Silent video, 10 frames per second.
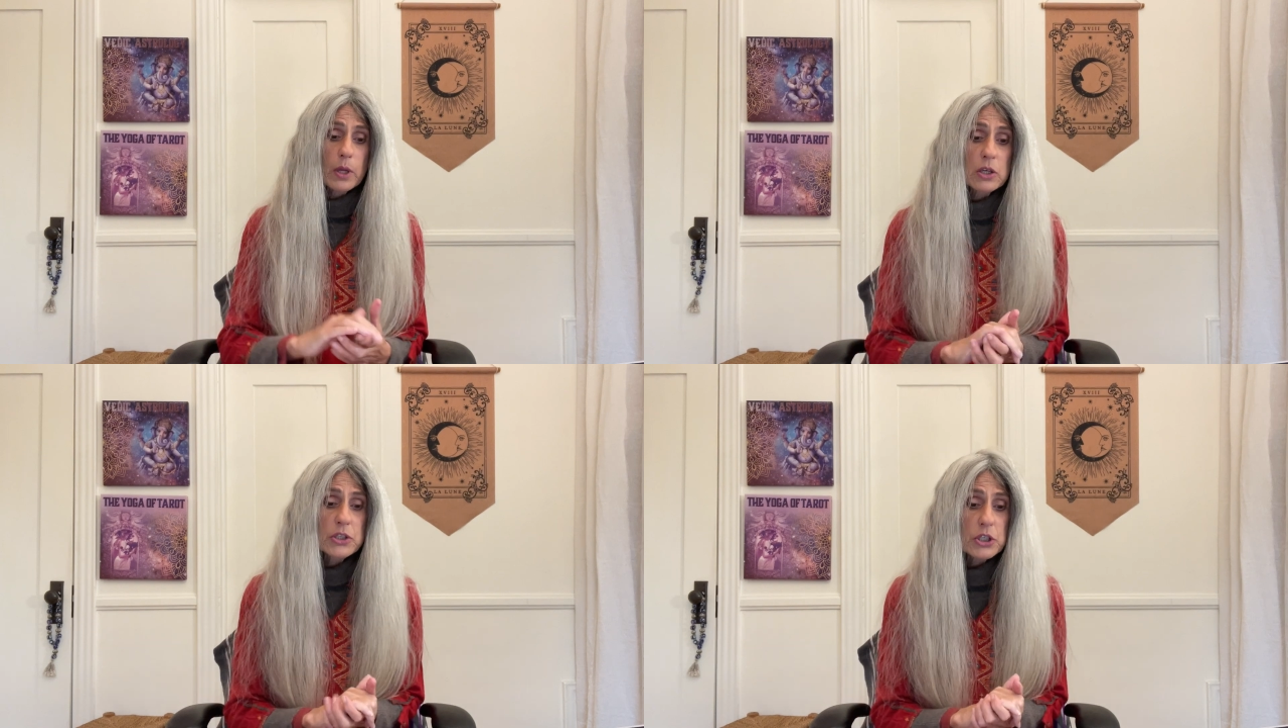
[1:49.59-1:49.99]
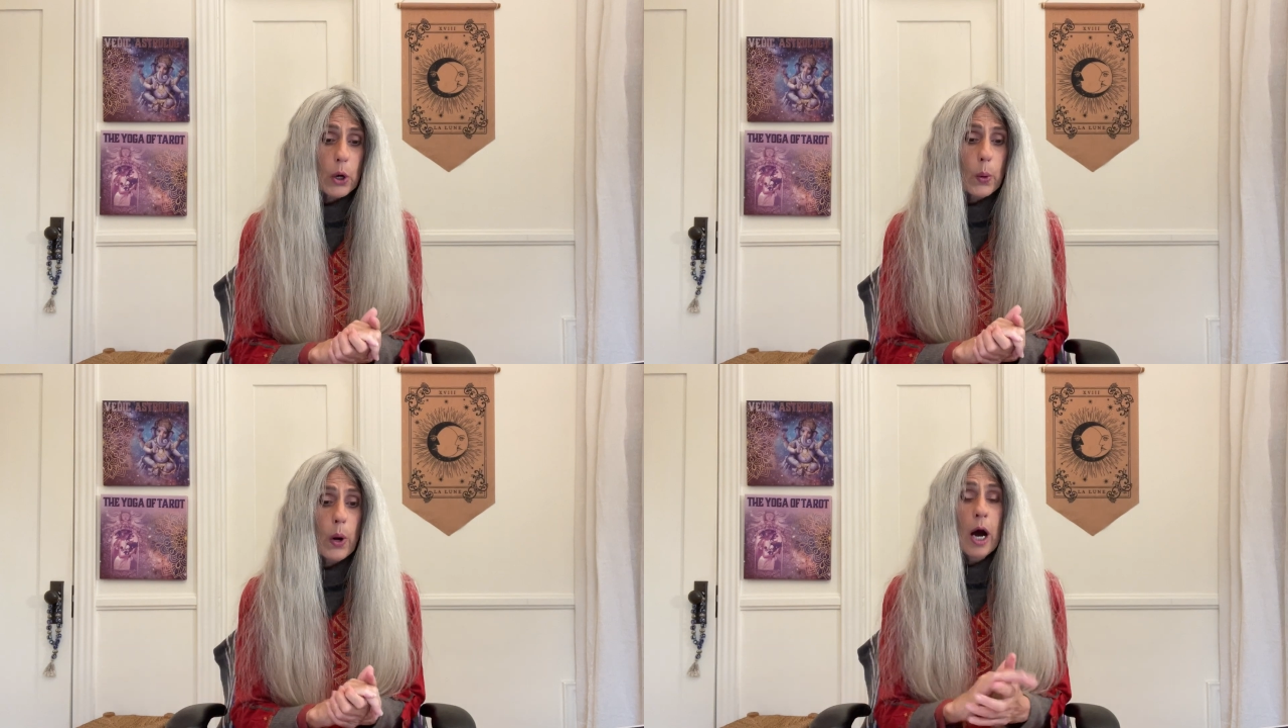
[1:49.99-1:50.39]

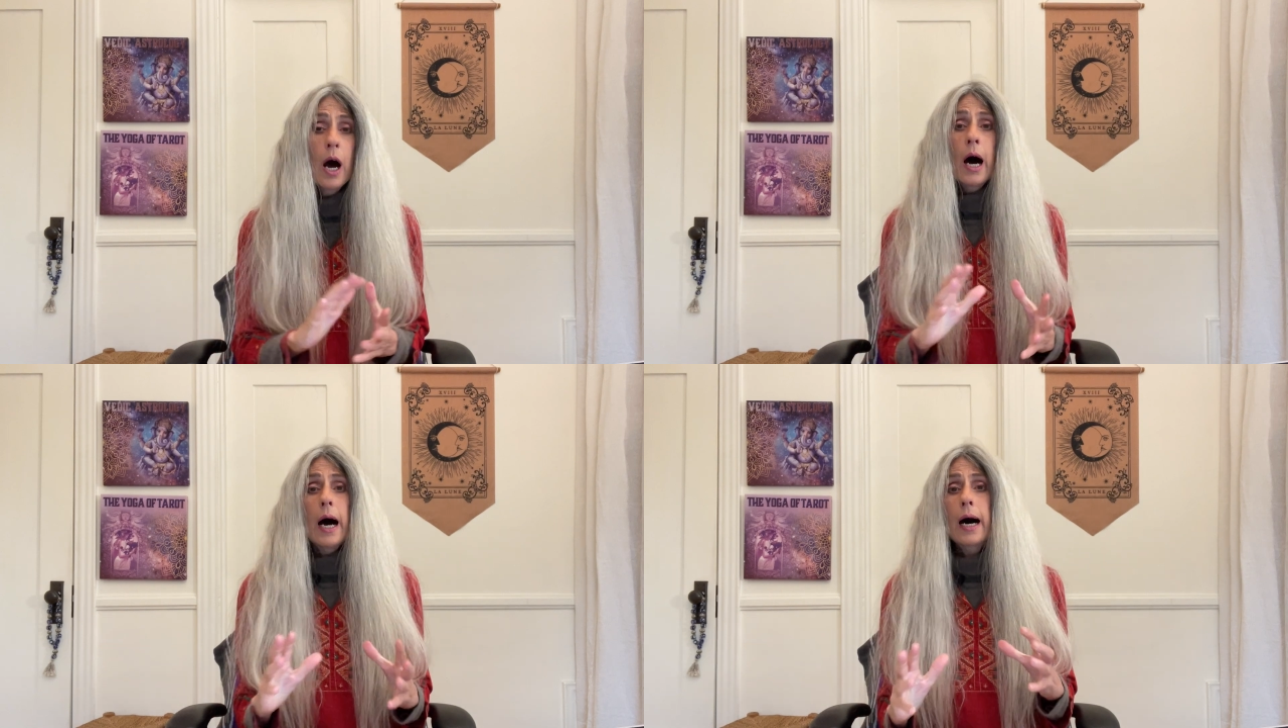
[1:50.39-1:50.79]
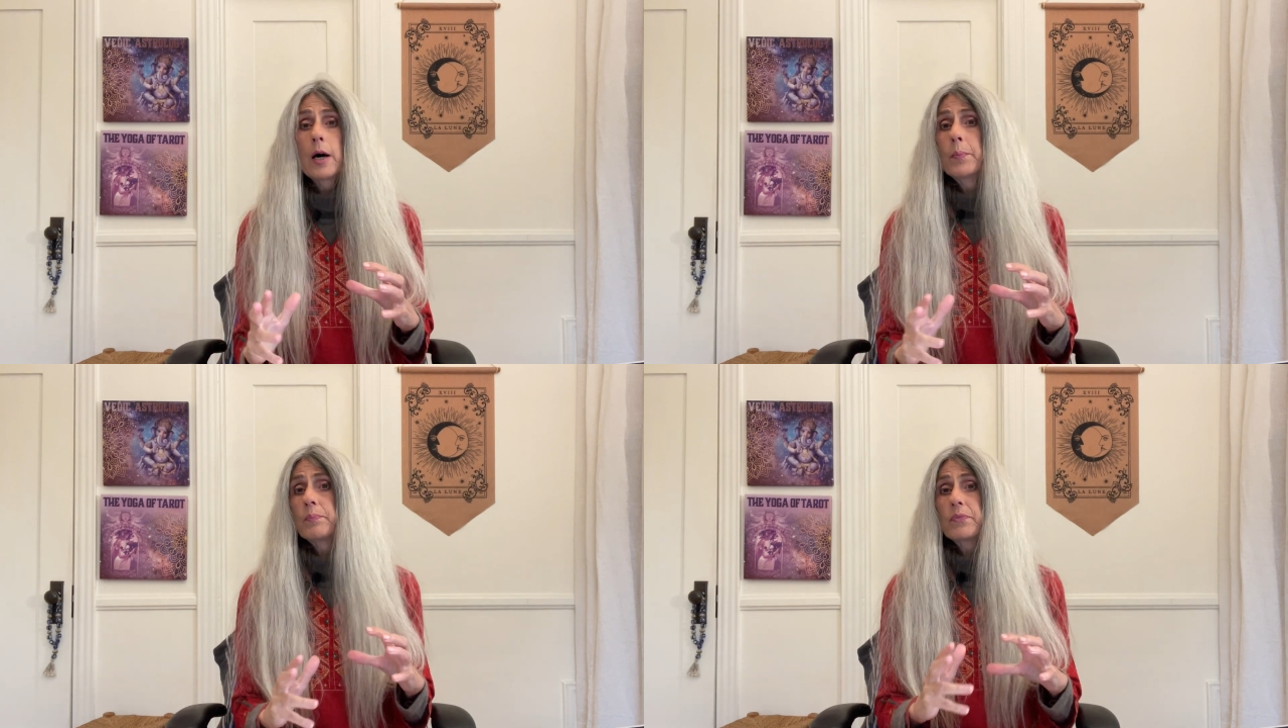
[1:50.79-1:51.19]
So
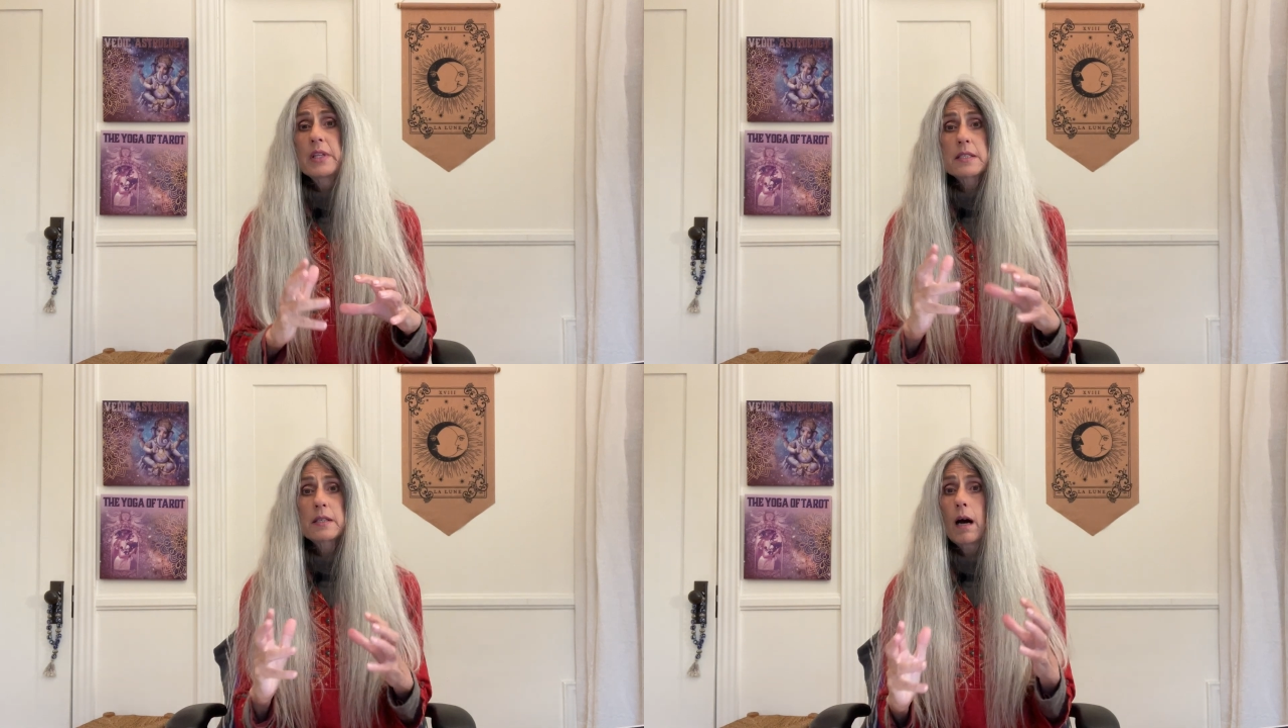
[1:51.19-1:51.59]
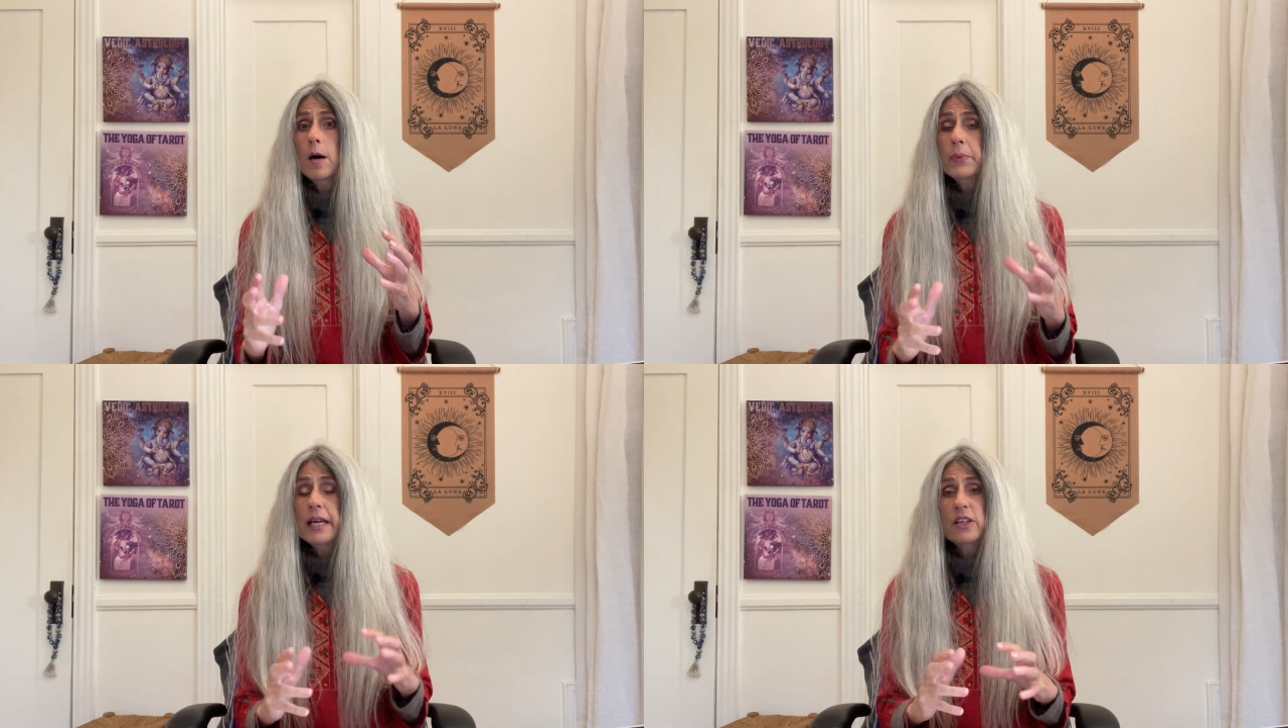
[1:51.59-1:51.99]
this
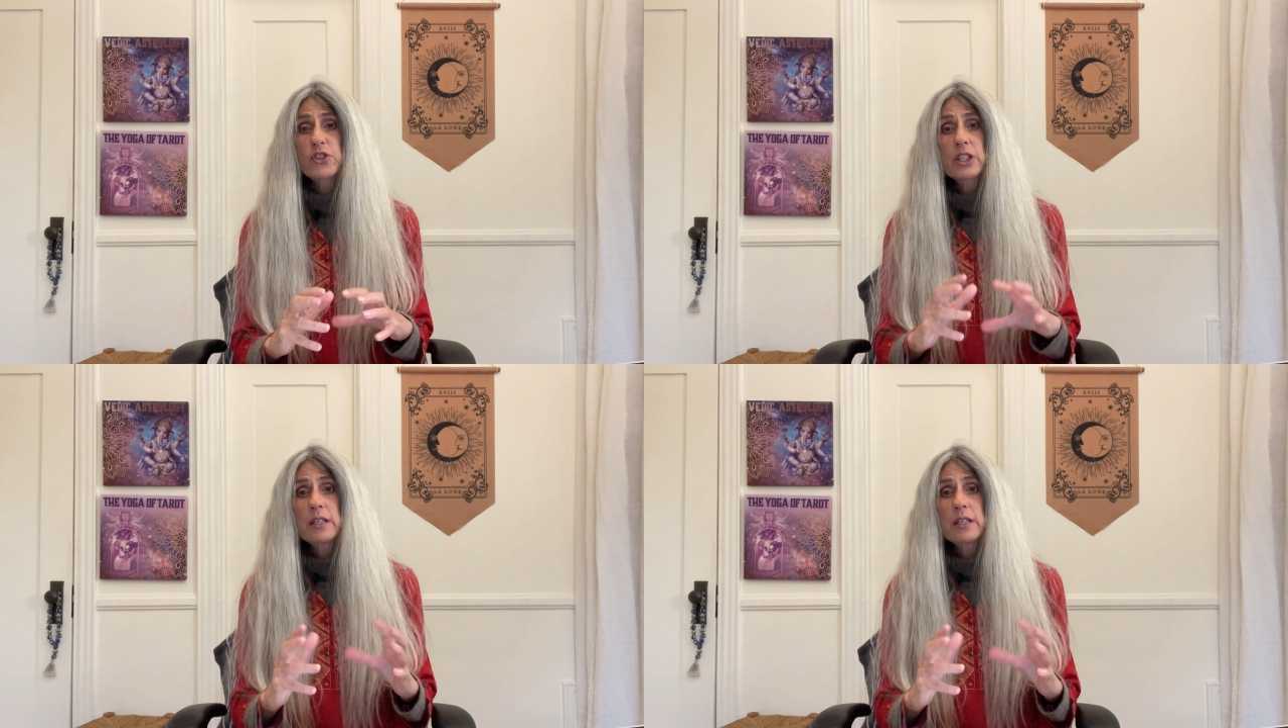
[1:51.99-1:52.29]
combination